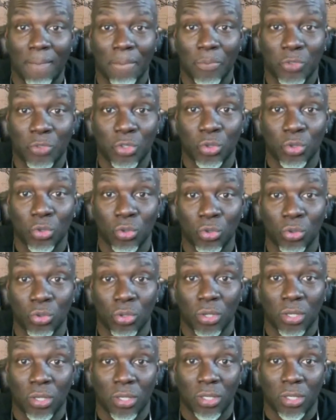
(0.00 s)
to
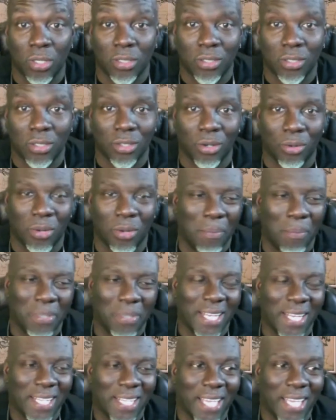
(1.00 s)
you know but
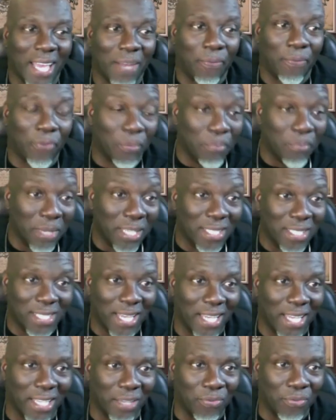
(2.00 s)
then again for me it's
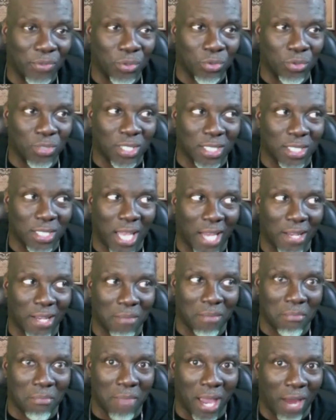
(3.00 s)
like if you decide to
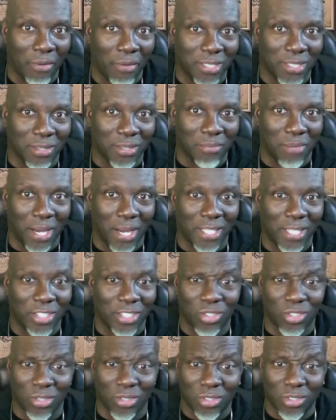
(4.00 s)
marry somebody
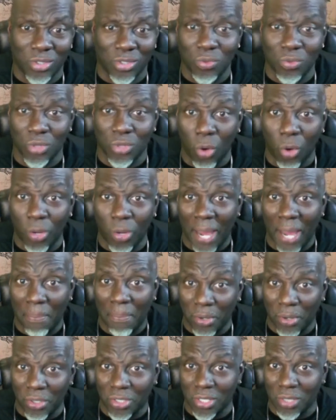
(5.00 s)
shouldn't you know that
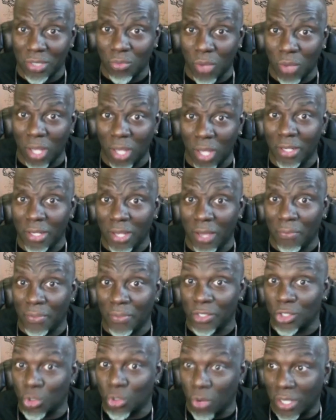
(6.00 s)
person well enough
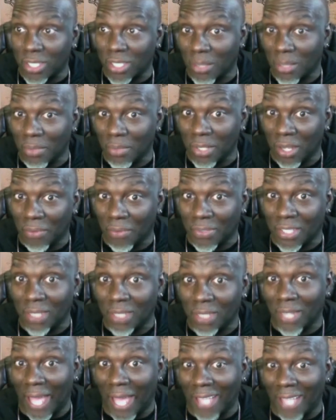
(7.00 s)
and trust them enough to
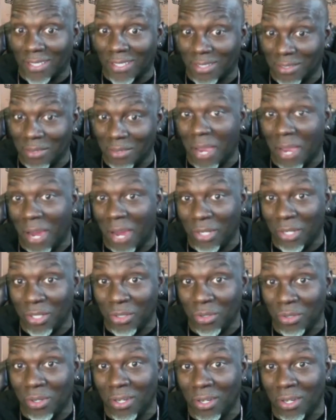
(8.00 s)
even ask them to marry you